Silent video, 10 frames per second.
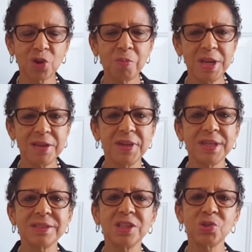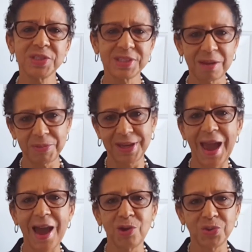so many things, there's
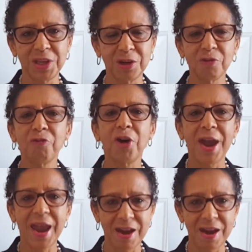something out there for